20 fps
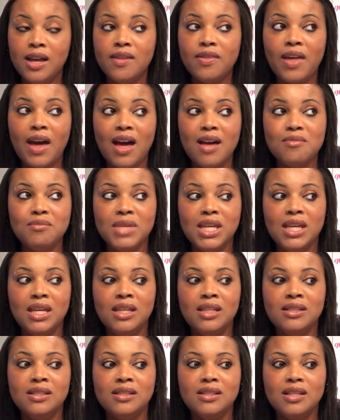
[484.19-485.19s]
That
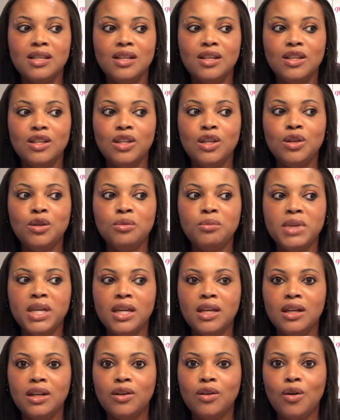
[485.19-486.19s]
means you
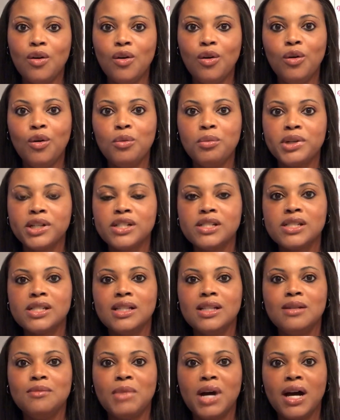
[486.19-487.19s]
being a whole
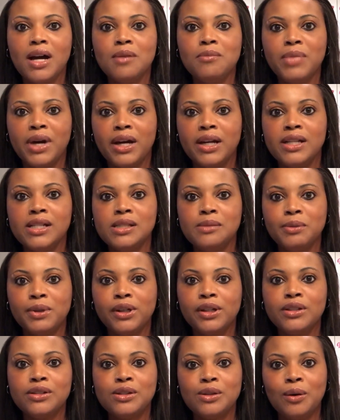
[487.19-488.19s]
person, mind, body,
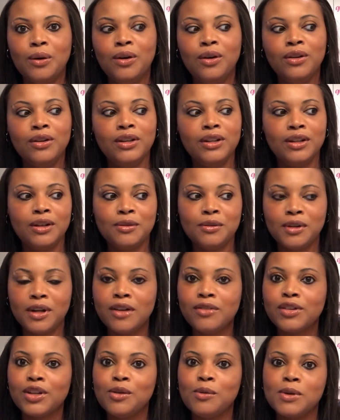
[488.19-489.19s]
spirit, soul,
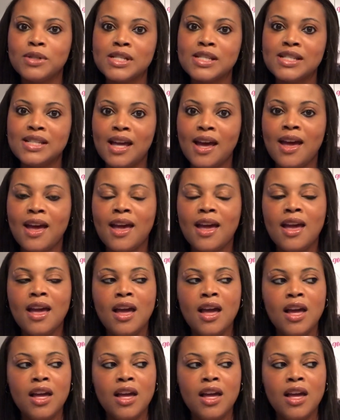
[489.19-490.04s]
whatever you want to say,